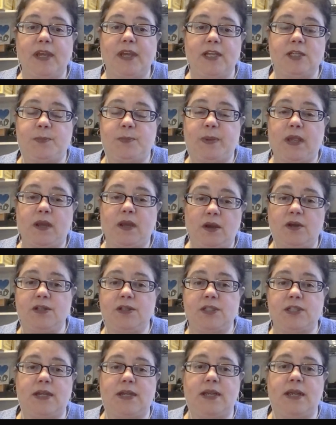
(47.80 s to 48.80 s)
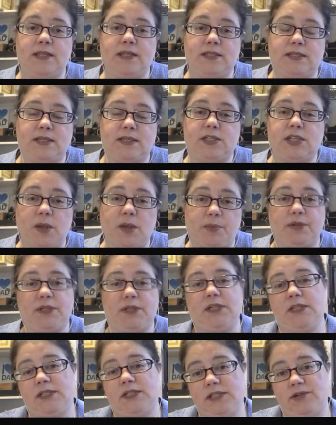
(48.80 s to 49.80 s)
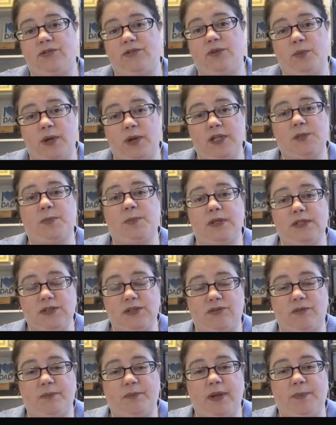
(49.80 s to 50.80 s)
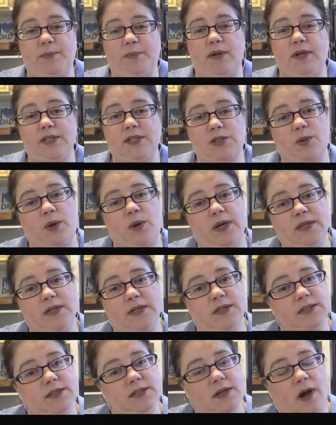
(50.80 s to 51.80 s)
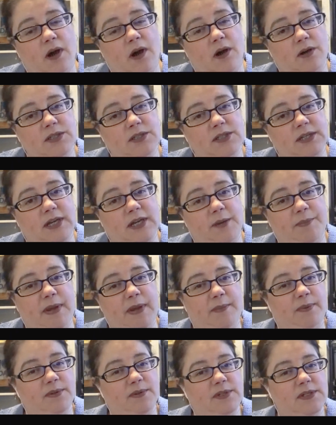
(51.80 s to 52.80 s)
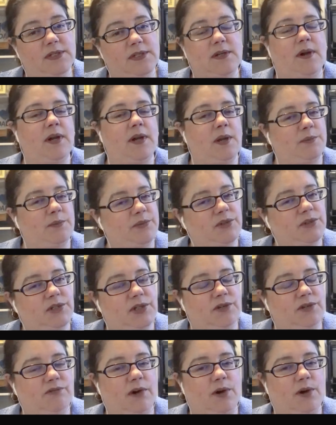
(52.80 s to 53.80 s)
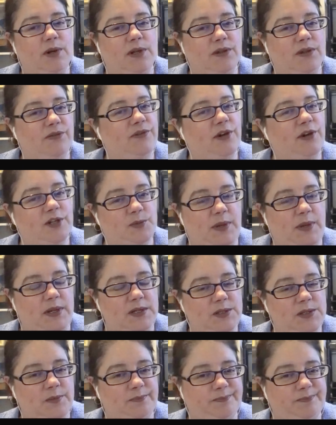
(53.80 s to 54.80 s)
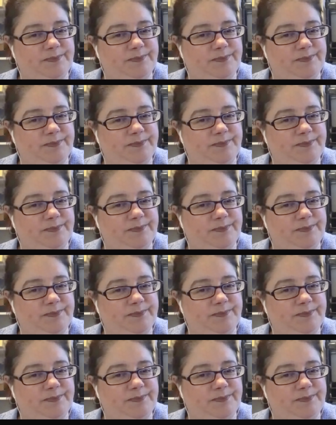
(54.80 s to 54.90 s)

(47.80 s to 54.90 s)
is because it's interpreted different ways by different people, it's quite hard to get people to sign up to the role in the first place.